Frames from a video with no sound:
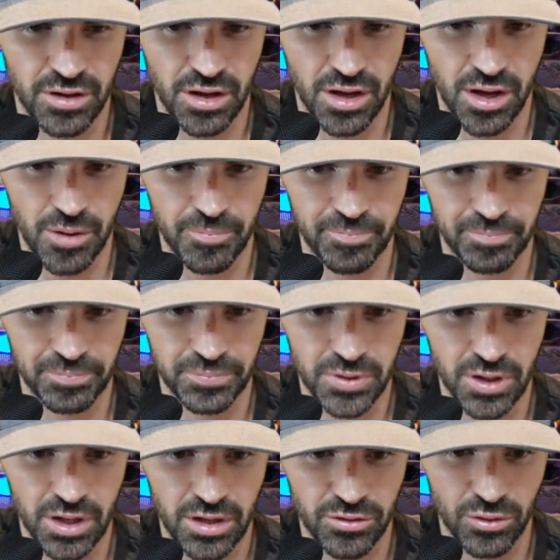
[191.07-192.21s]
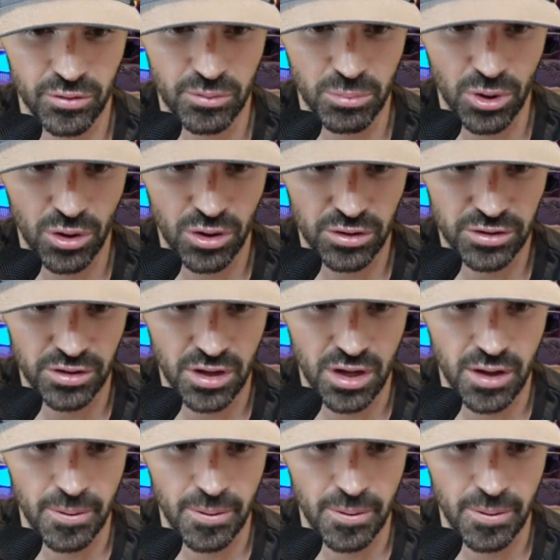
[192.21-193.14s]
overbought,